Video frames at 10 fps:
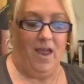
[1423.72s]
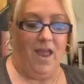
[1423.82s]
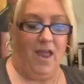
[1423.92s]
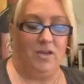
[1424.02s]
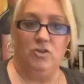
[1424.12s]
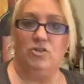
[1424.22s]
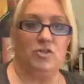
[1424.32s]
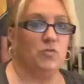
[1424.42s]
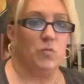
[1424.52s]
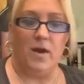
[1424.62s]
And you
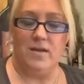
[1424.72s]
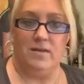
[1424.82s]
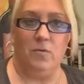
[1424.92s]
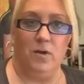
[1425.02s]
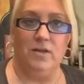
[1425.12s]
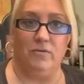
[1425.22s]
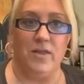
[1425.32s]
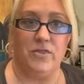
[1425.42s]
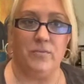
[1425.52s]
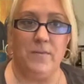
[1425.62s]
just write, they want you to
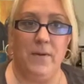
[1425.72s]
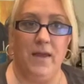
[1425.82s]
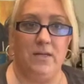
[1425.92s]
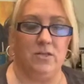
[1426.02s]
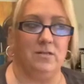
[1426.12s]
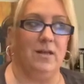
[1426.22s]
write 3 pages.